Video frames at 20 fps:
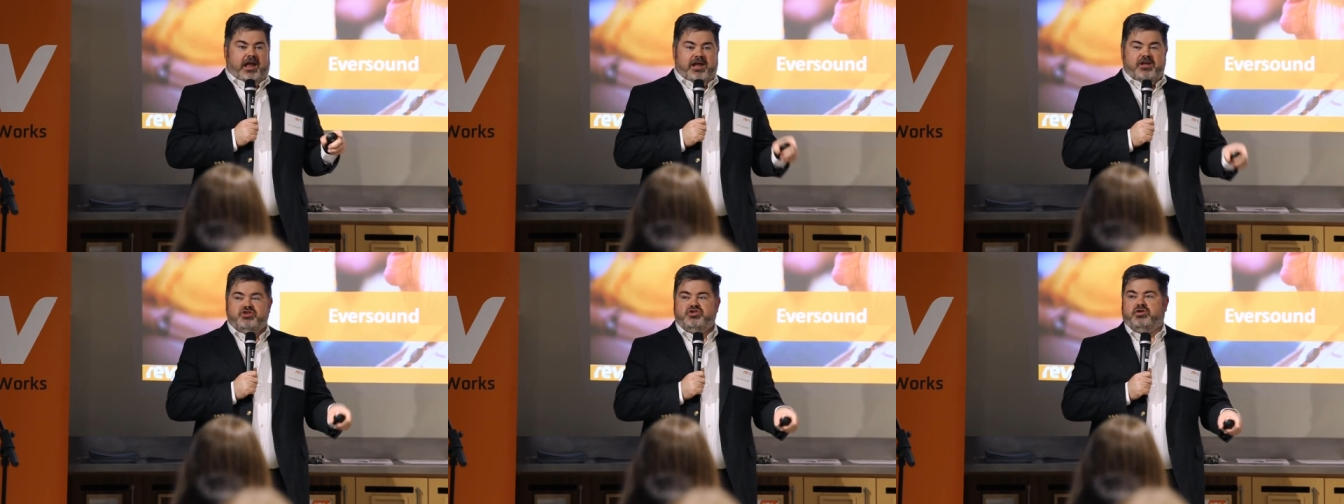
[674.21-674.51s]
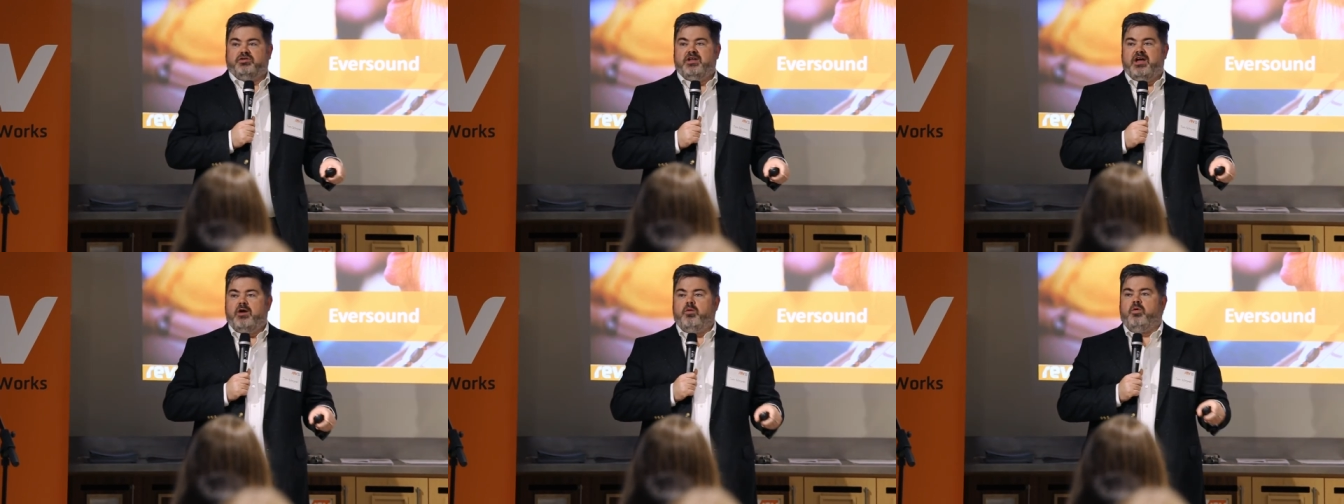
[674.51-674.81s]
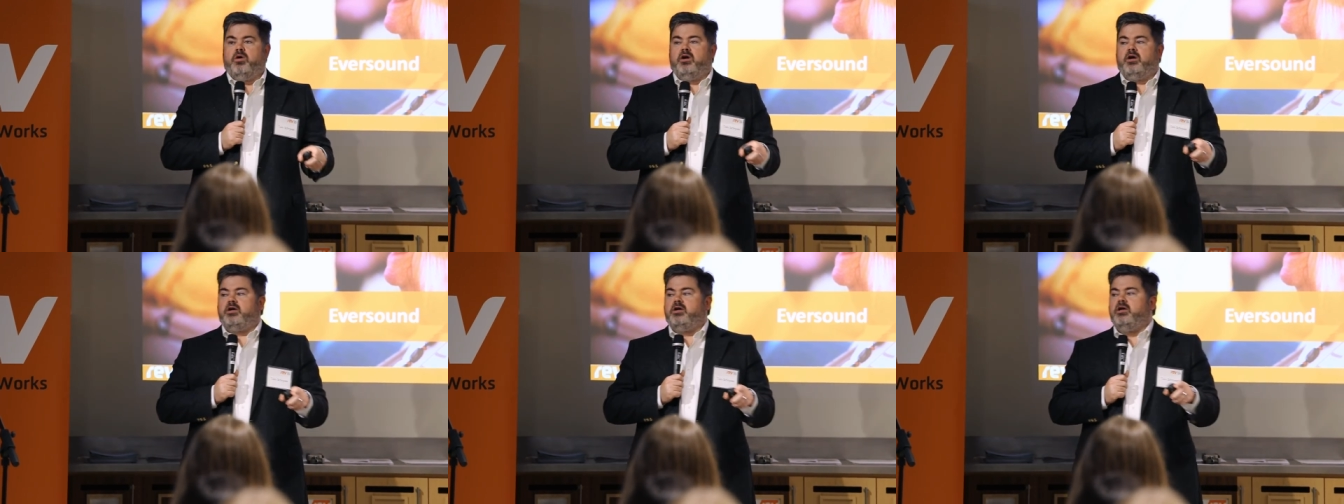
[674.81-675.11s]
Angel
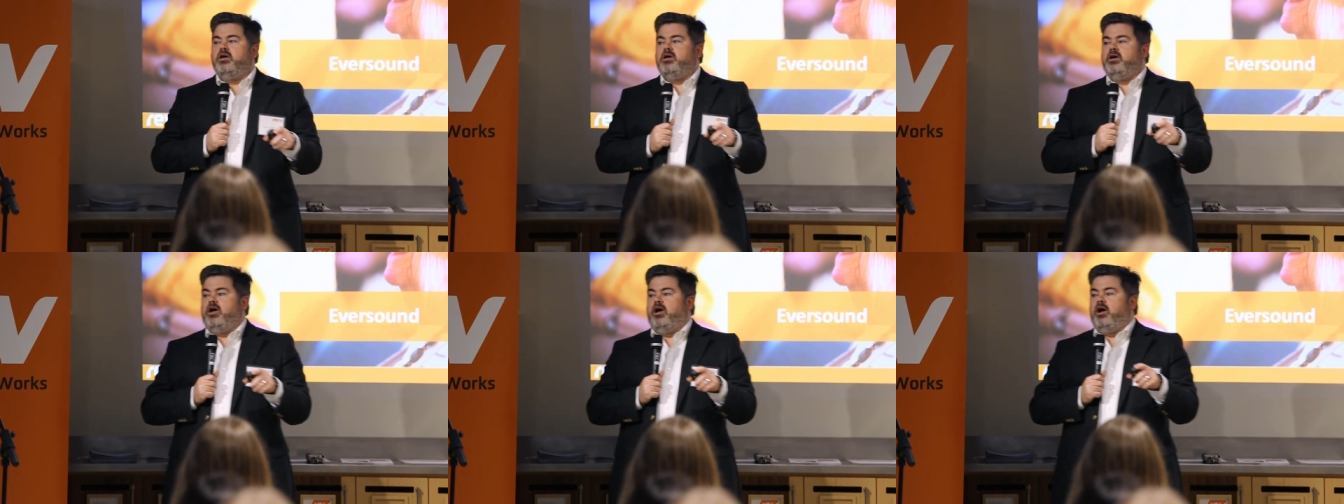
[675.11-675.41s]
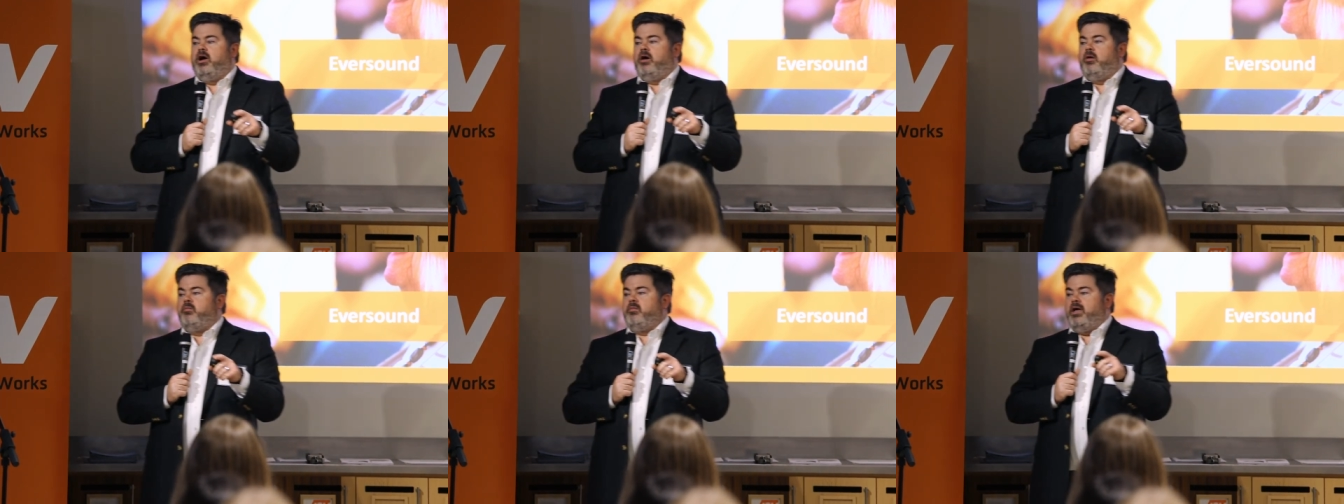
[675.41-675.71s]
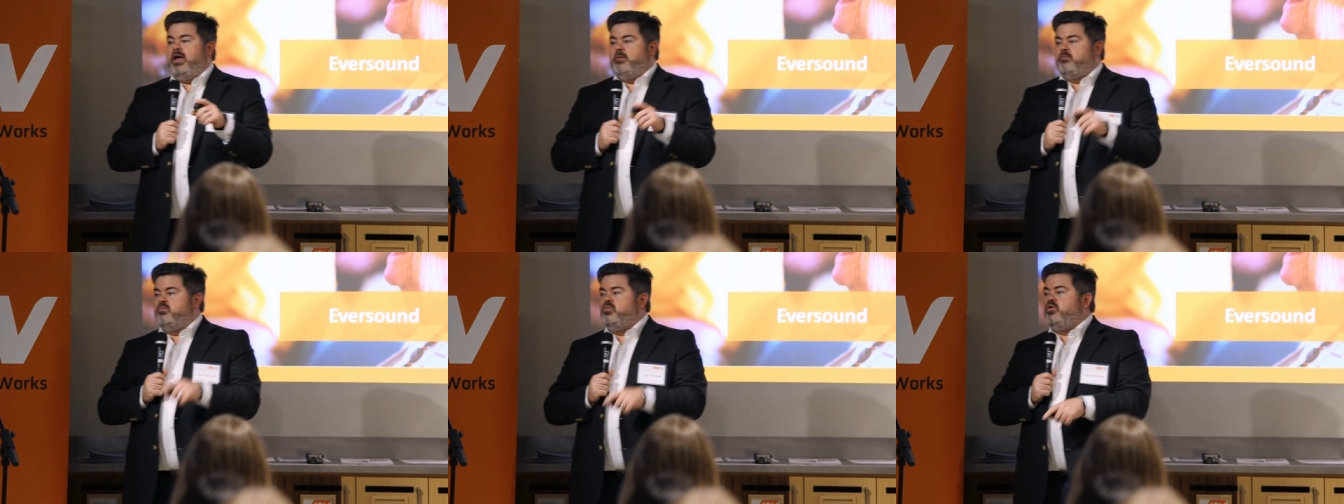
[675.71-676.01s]
Network um,
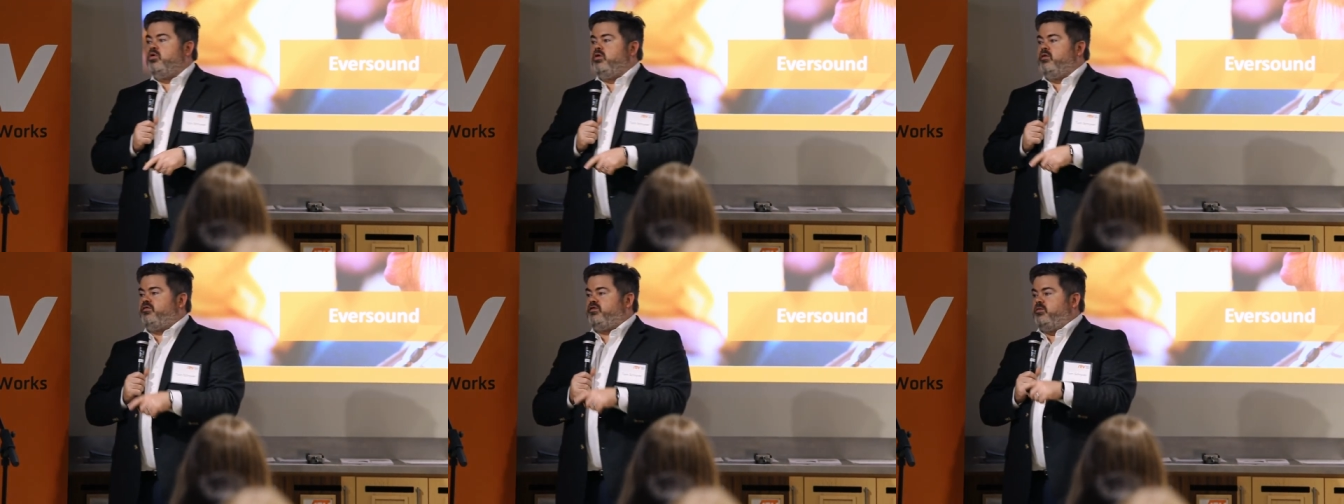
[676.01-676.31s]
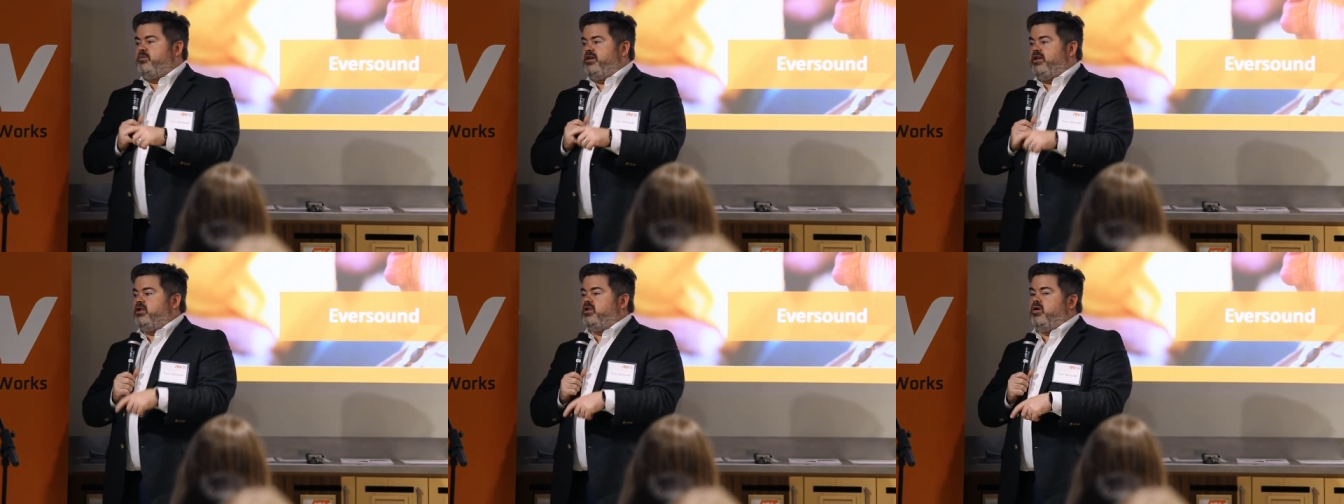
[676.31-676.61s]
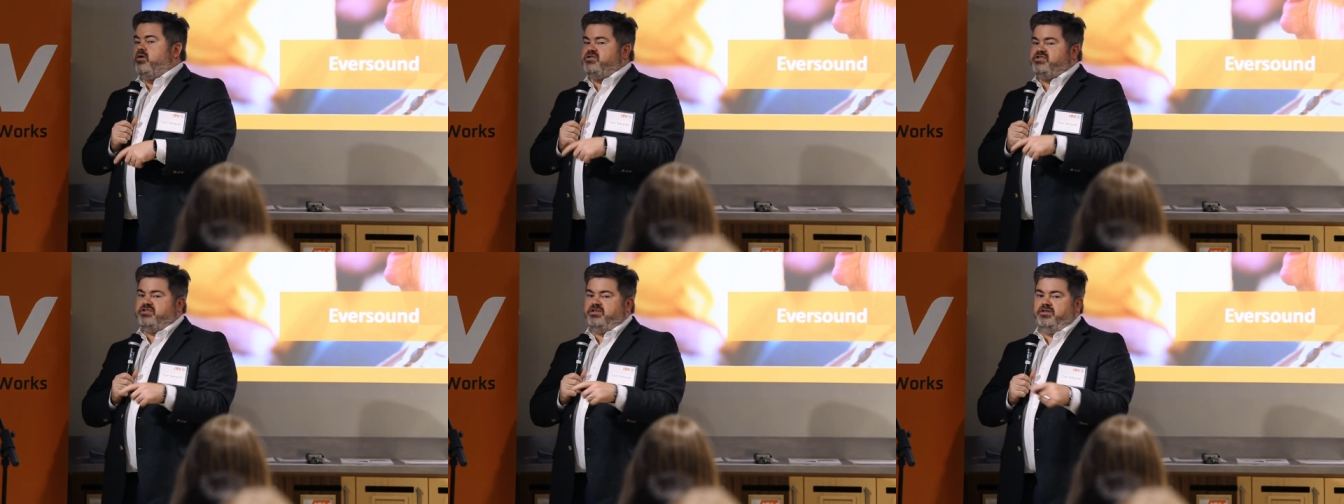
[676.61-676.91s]
and moved to be
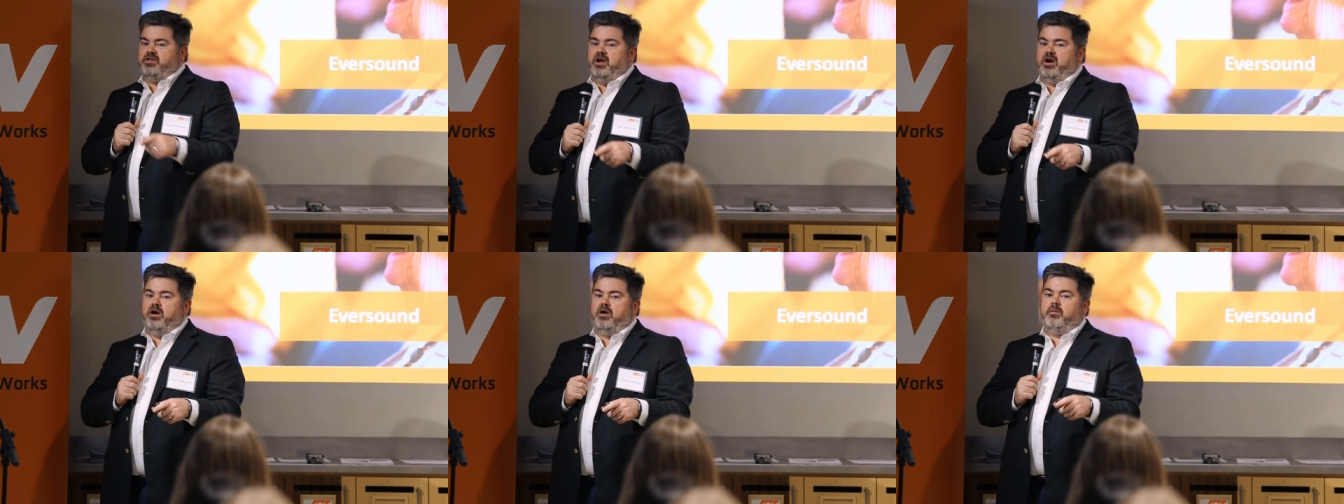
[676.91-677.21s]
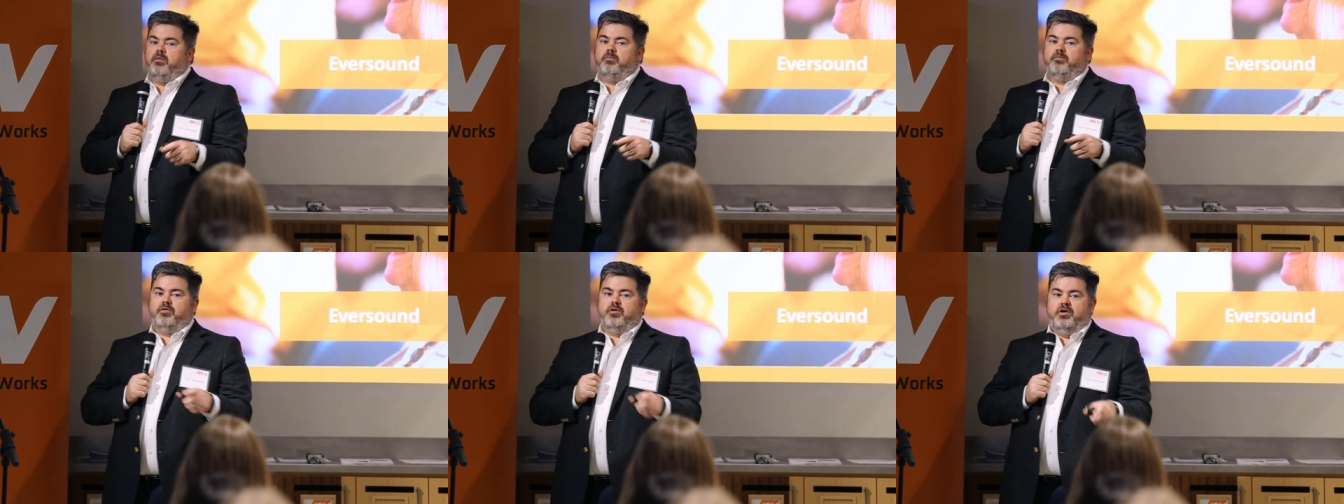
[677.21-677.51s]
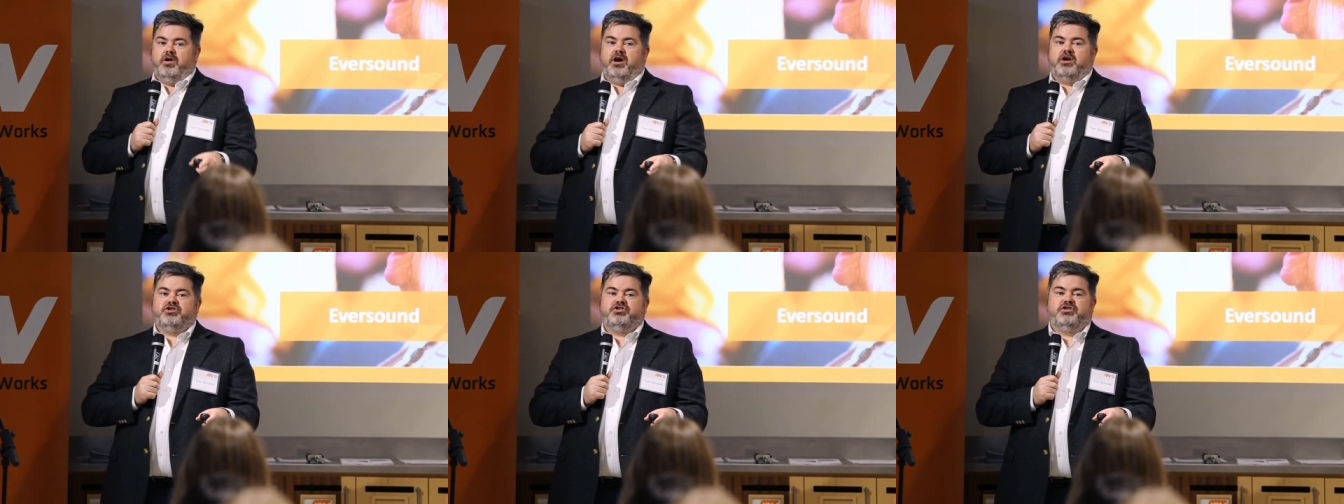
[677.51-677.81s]
close to their
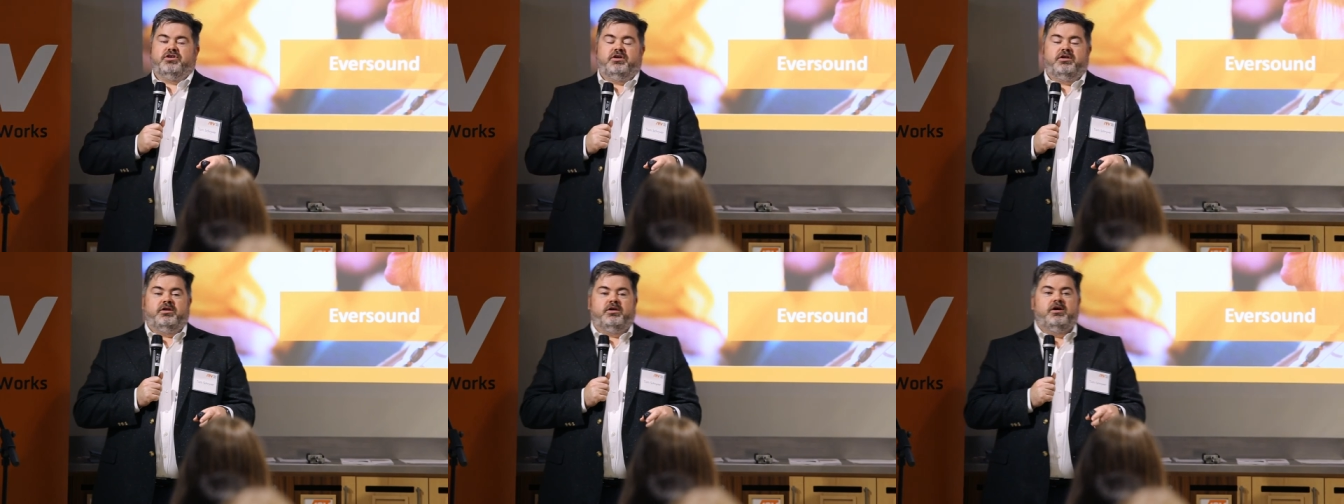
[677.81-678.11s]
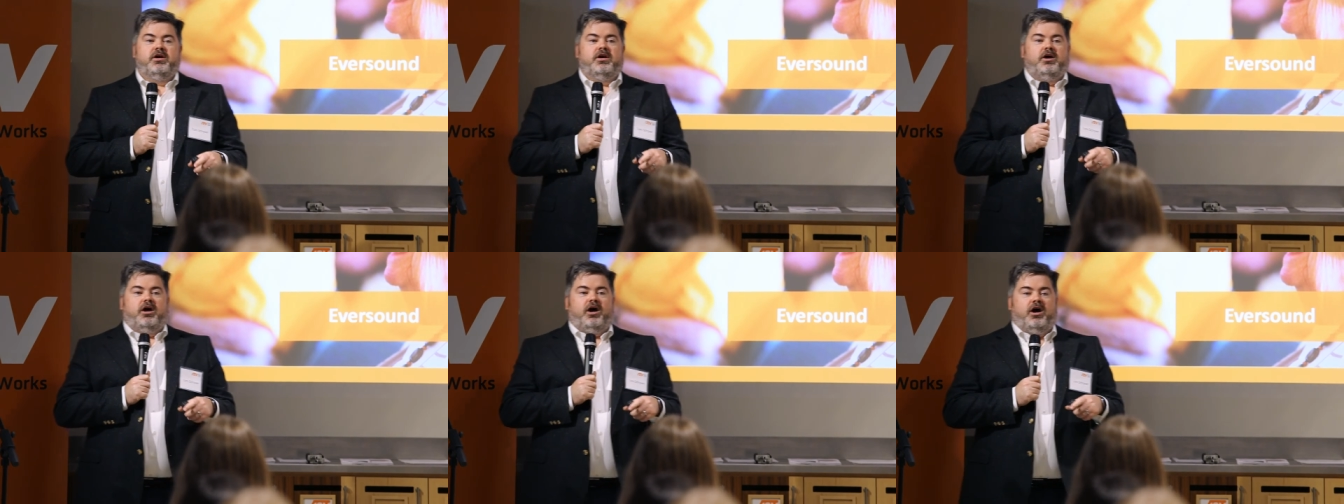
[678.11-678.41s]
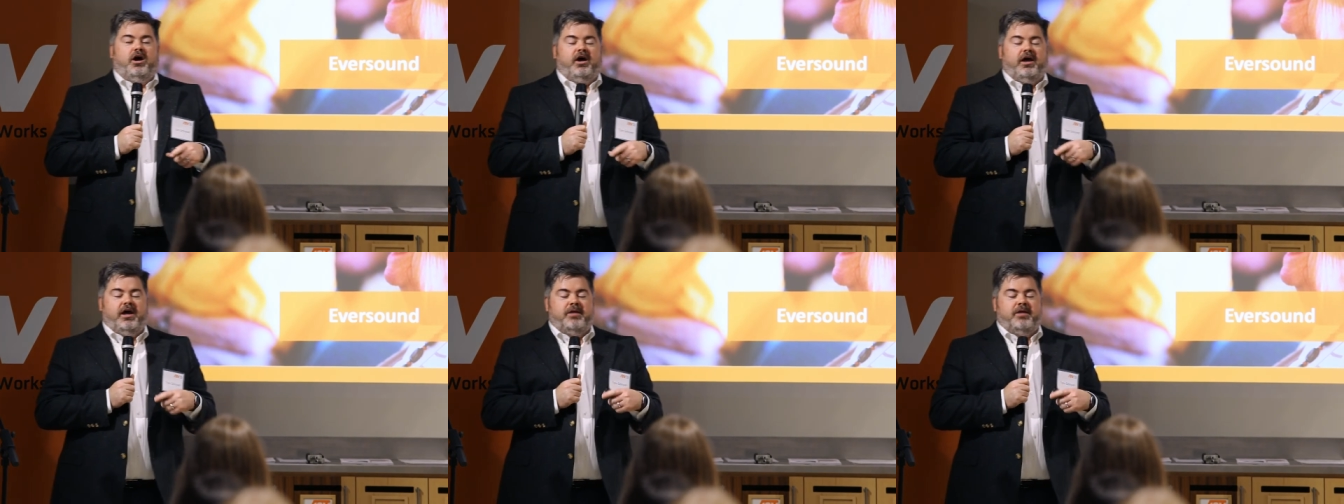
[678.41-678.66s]
production uh,